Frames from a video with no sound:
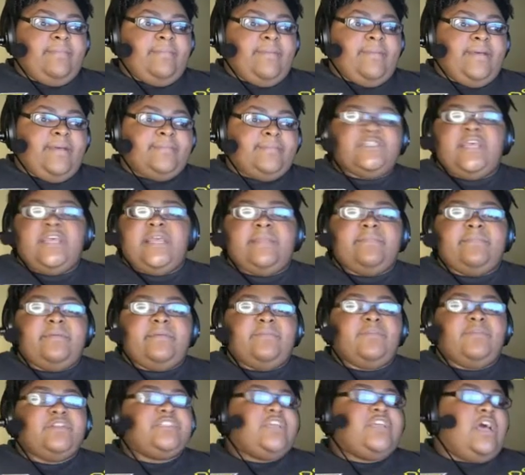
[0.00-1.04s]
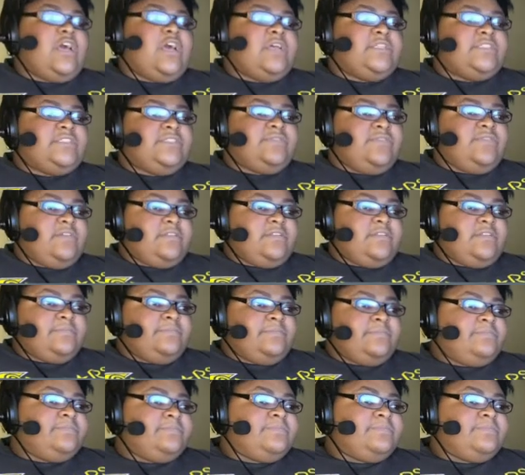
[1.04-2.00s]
But I'm trying to be more talkative on them.